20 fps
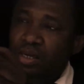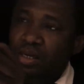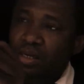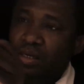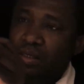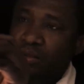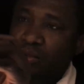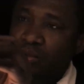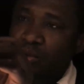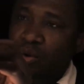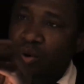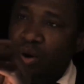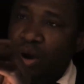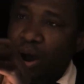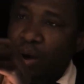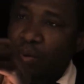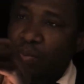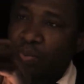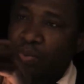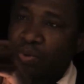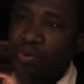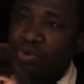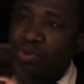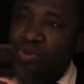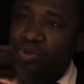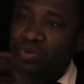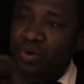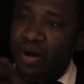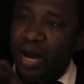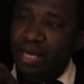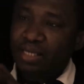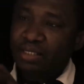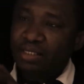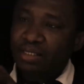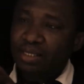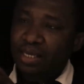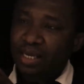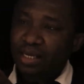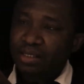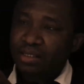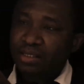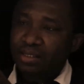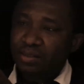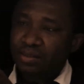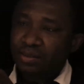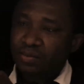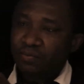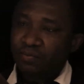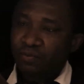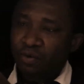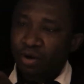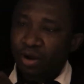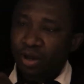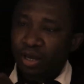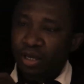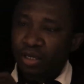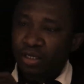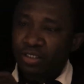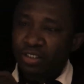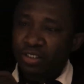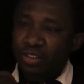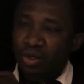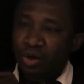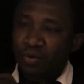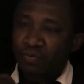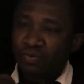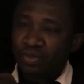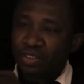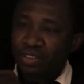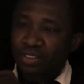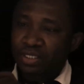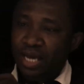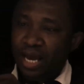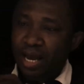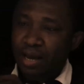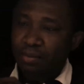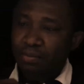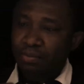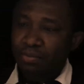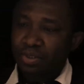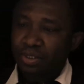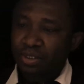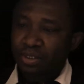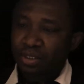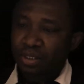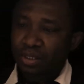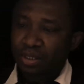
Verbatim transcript: So I'm going to write this for each of the terms: